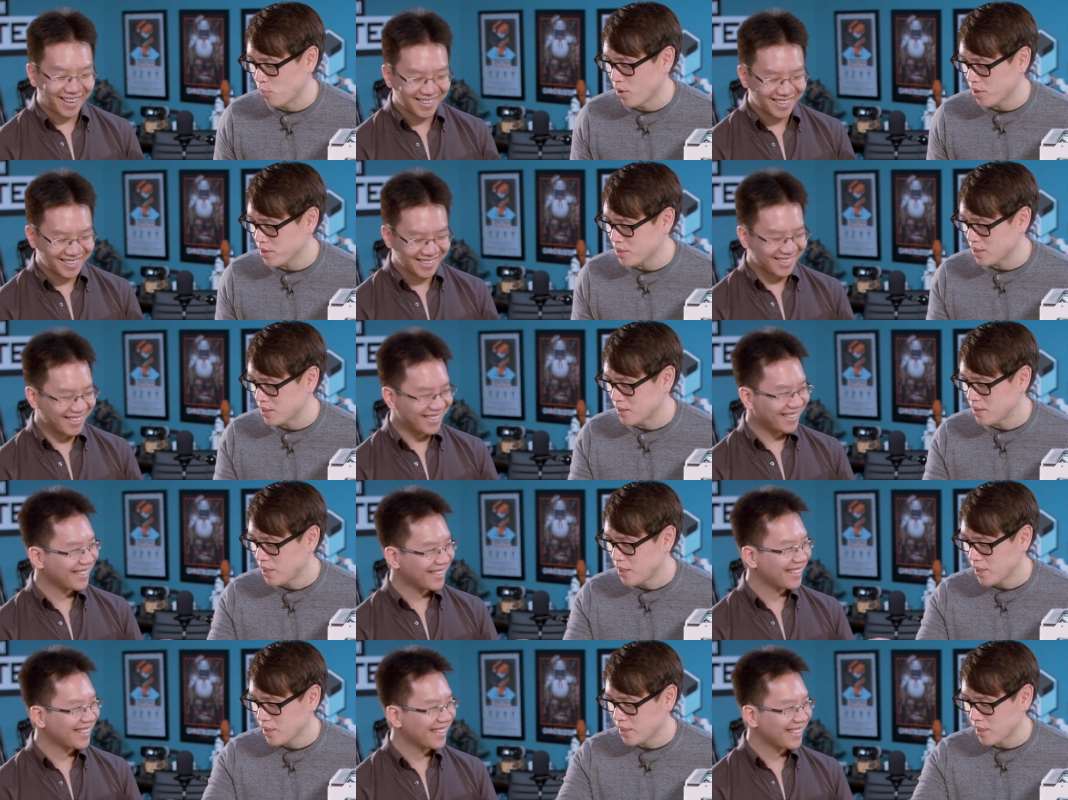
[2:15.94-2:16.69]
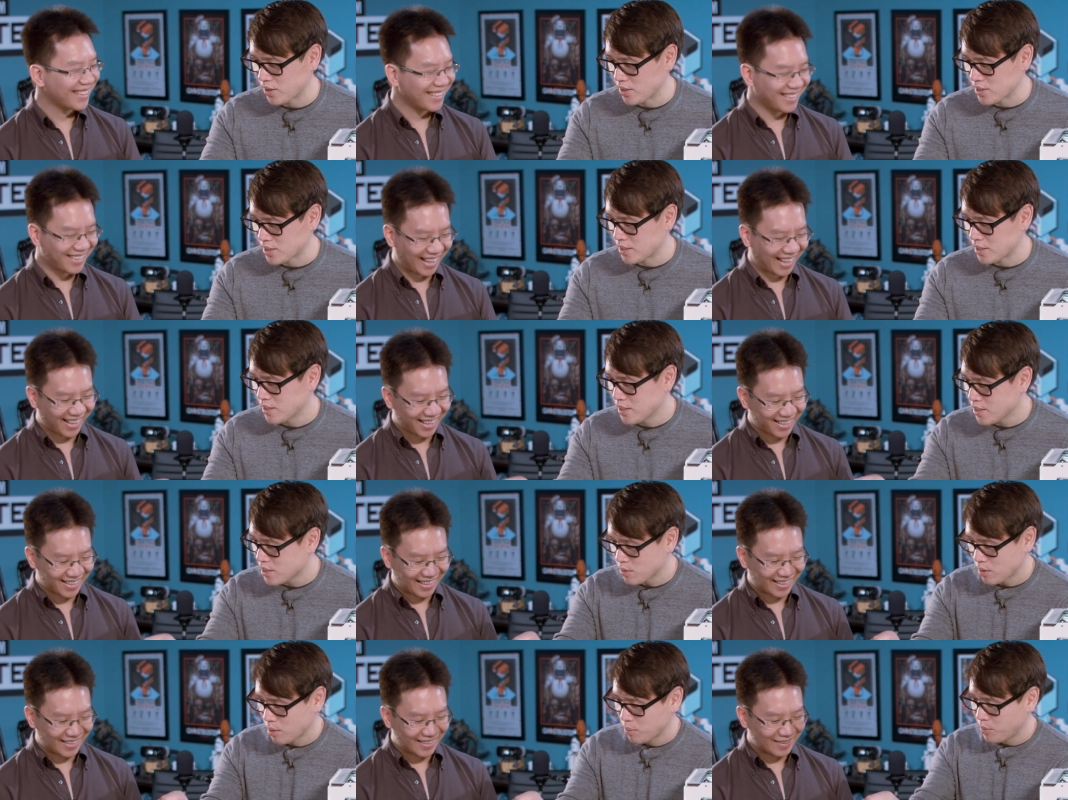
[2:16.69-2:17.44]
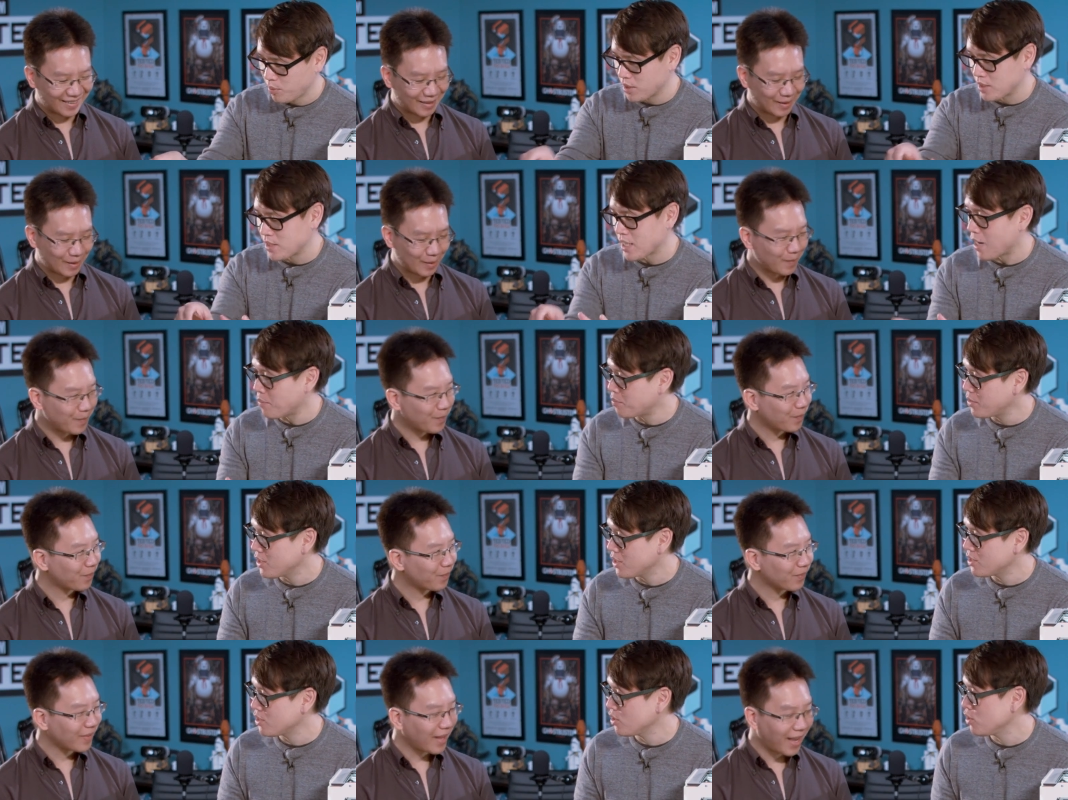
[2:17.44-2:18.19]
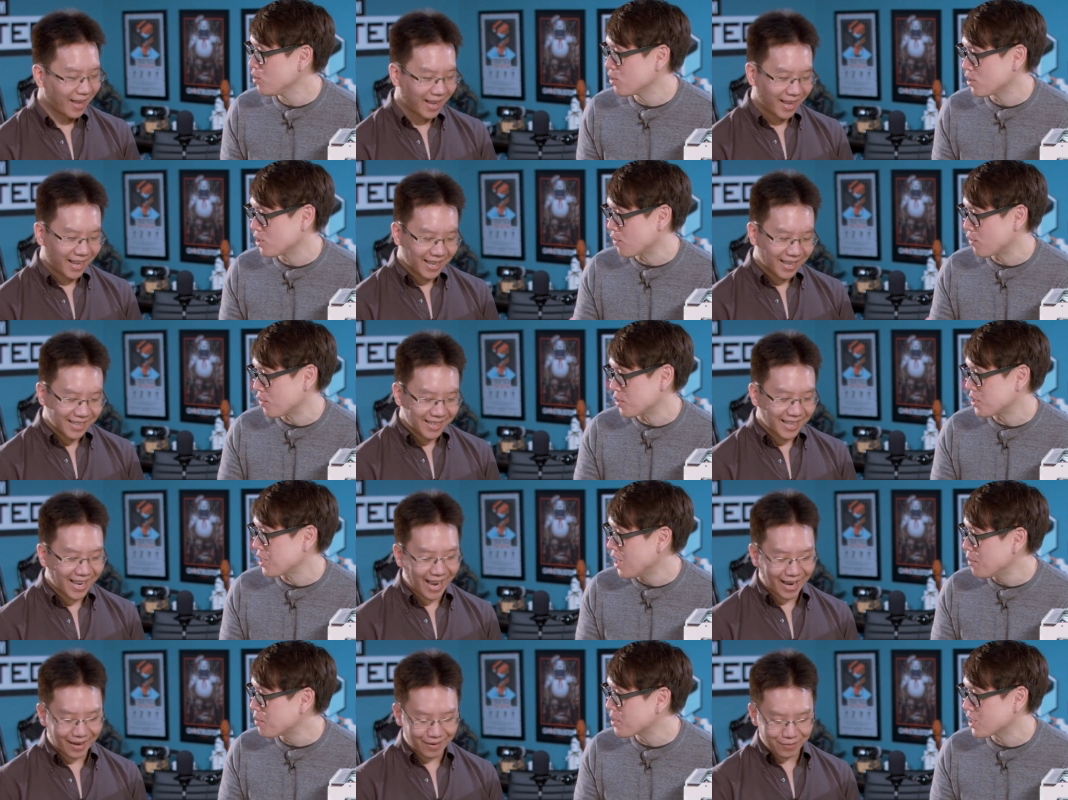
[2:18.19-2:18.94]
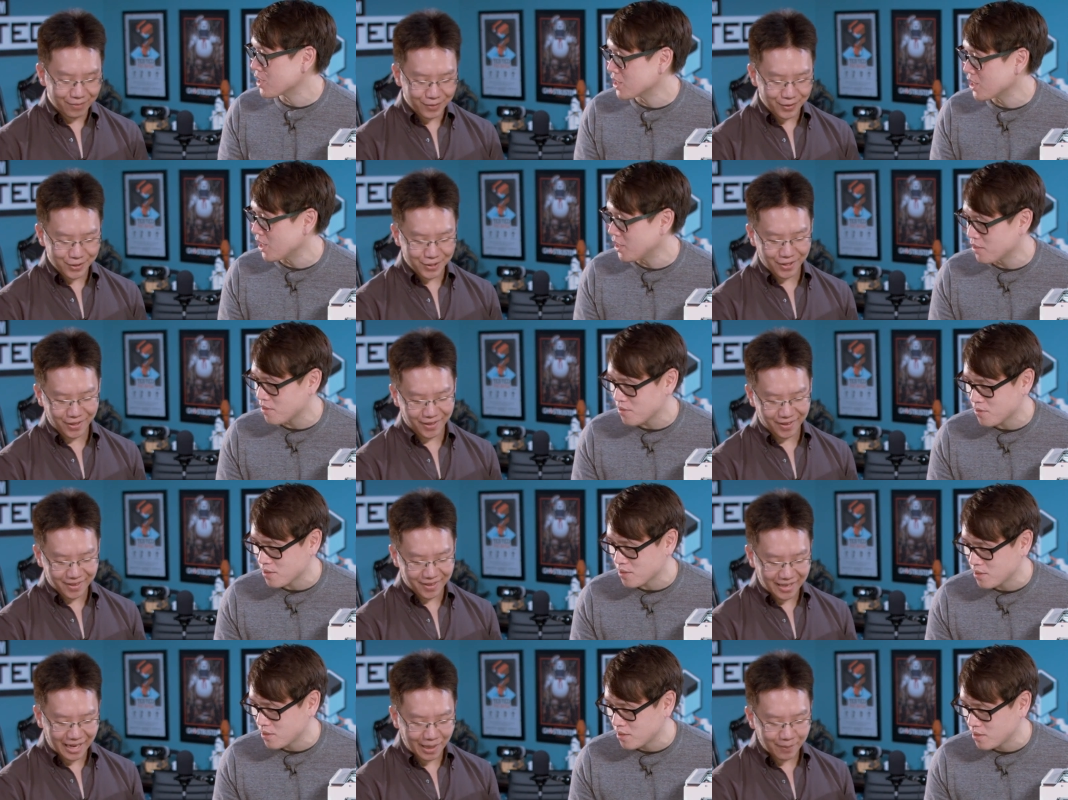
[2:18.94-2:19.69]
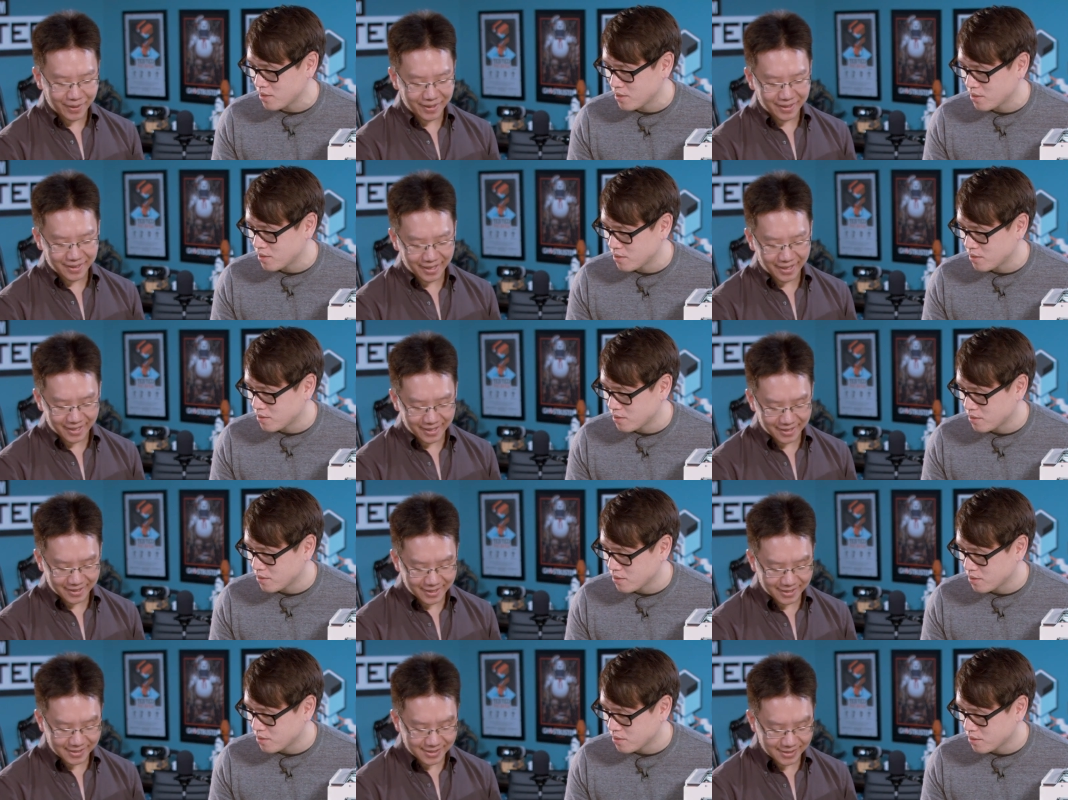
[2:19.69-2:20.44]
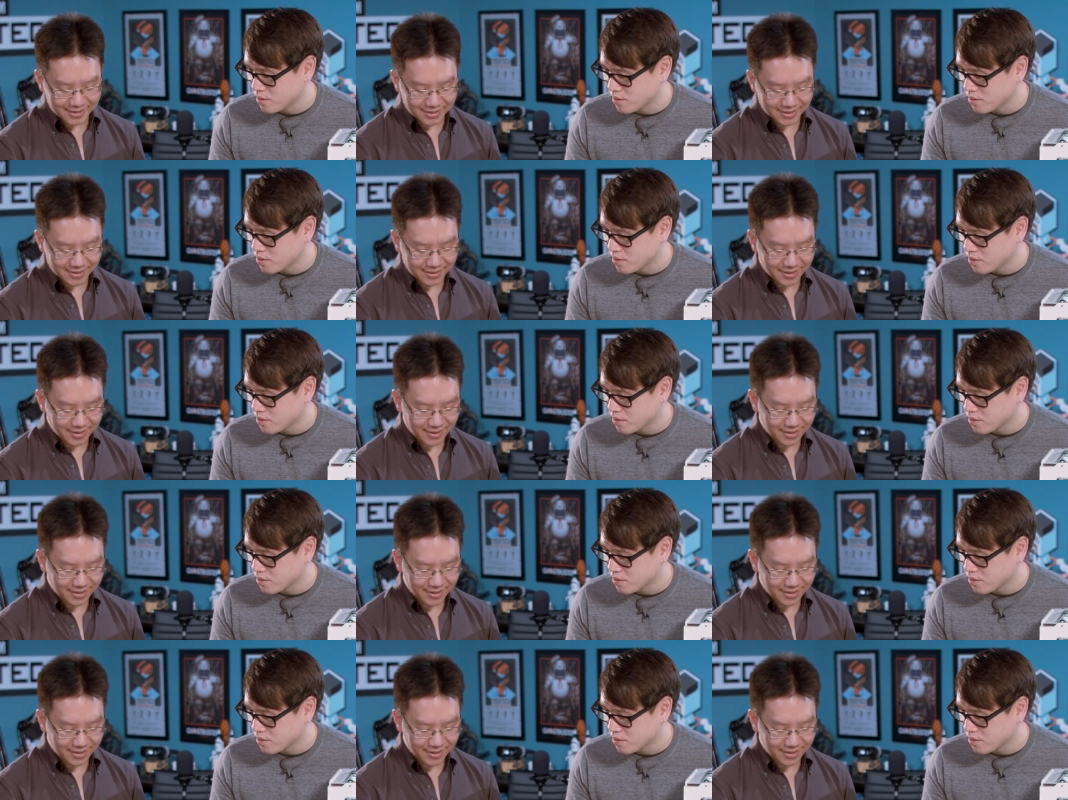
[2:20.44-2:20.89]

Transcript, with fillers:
Speaker 1: want to get this, can this be adapted to use in different yeah, for sure.
Speaker 2: I mean, the, this is